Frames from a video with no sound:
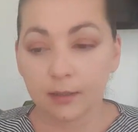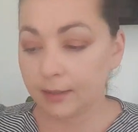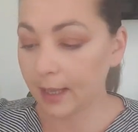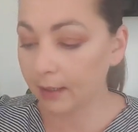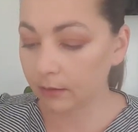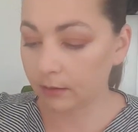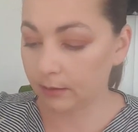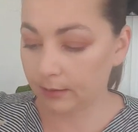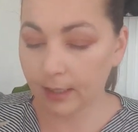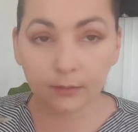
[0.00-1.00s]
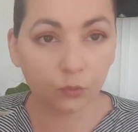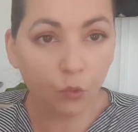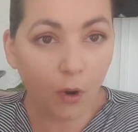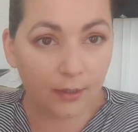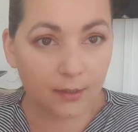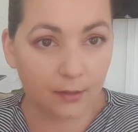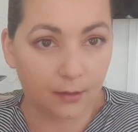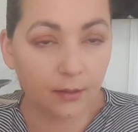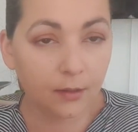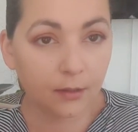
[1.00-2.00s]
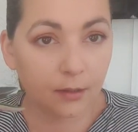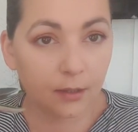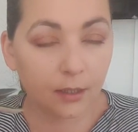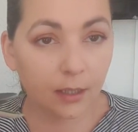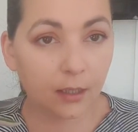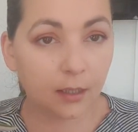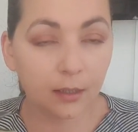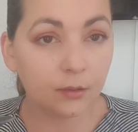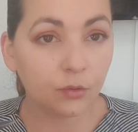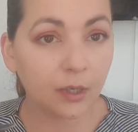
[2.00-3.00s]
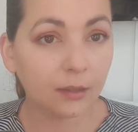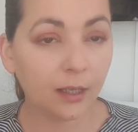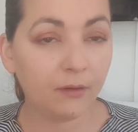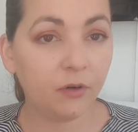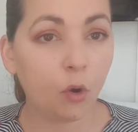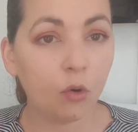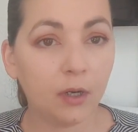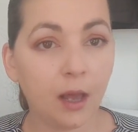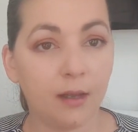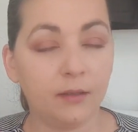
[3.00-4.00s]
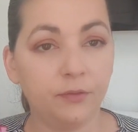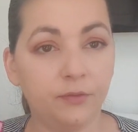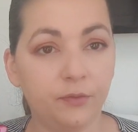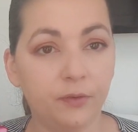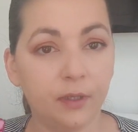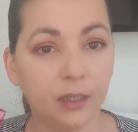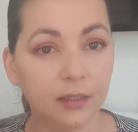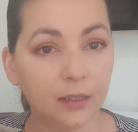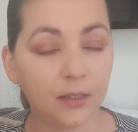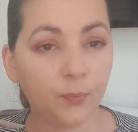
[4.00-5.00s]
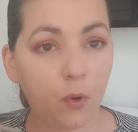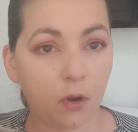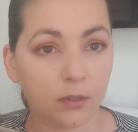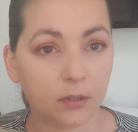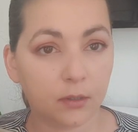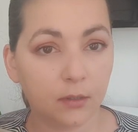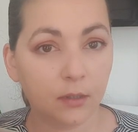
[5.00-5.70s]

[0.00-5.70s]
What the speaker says: that water, it will not have a long life in this pot.